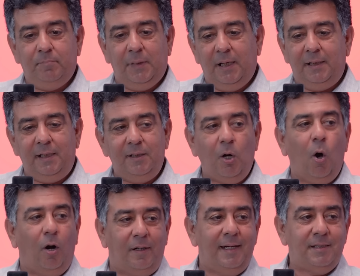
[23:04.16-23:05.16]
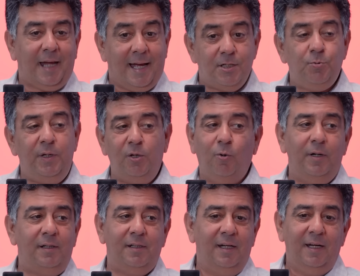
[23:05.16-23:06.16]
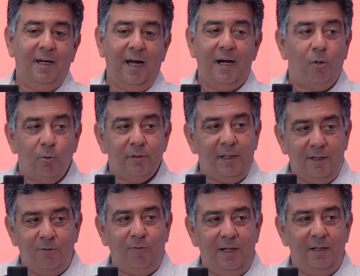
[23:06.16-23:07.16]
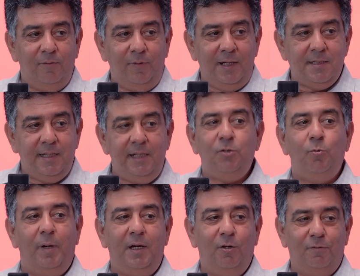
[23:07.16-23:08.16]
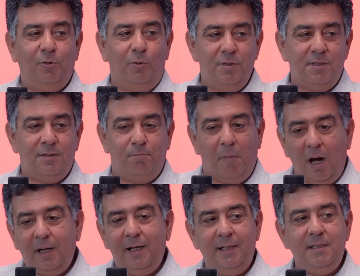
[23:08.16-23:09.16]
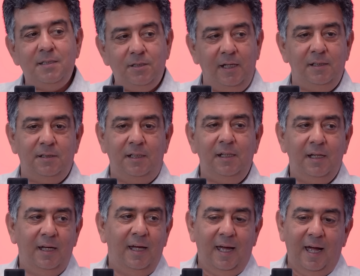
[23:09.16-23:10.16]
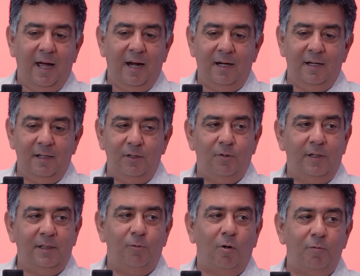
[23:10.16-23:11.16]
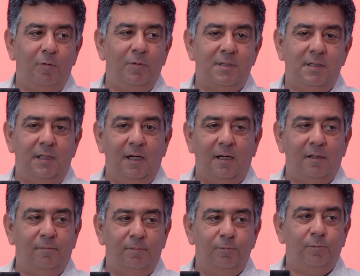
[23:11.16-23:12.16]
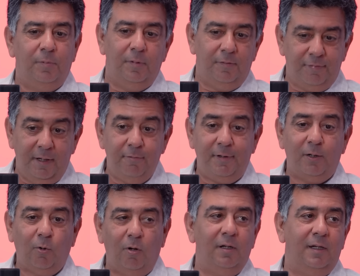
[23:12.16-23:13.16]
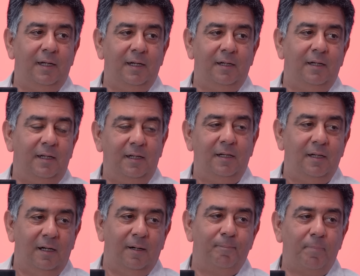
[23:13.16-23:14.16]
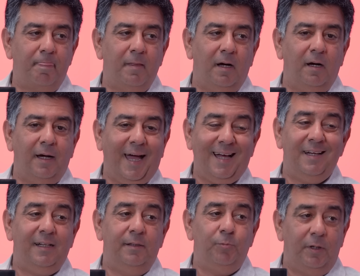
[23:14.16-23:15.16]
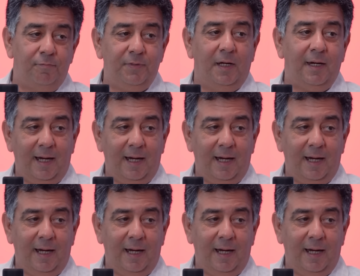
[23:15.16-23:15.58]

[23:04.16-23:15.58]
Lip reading: hot hatch as we know it. I don't think we'll see too many of those. Market is changing, and I think what we will see are, if at all, if they are